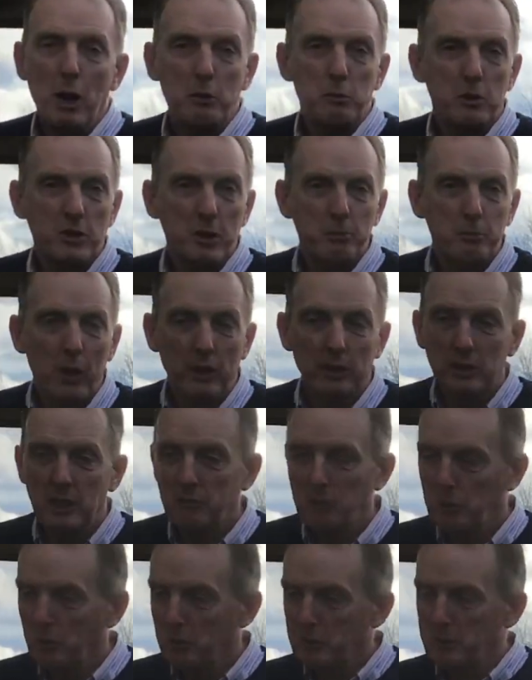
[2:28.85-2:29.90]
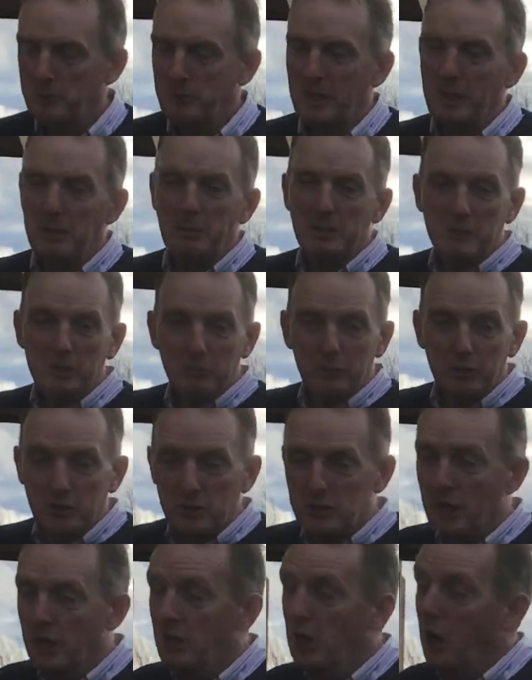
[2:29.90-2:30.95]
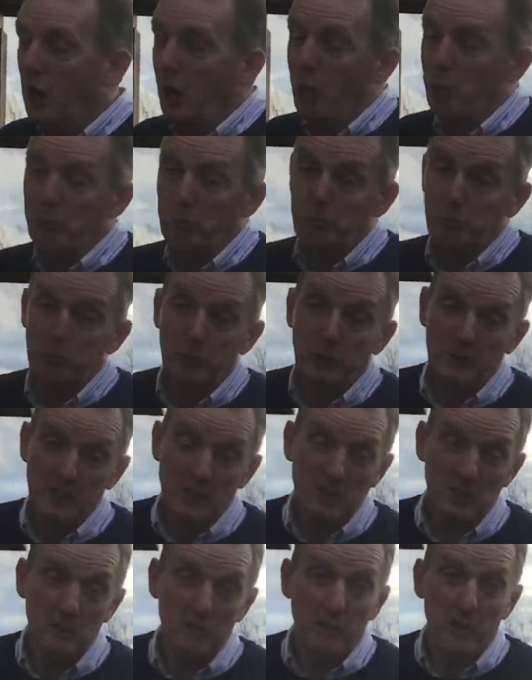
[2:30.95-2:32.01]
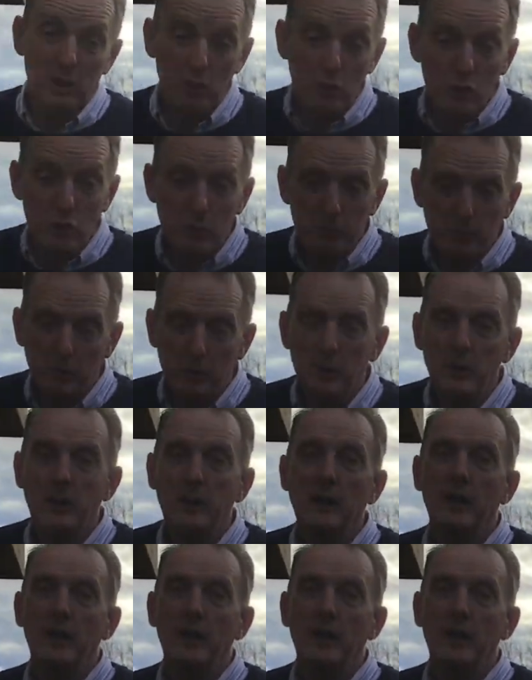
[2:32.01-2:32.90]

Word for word: well worth a punt if you want something a little bit different but it's actually very usable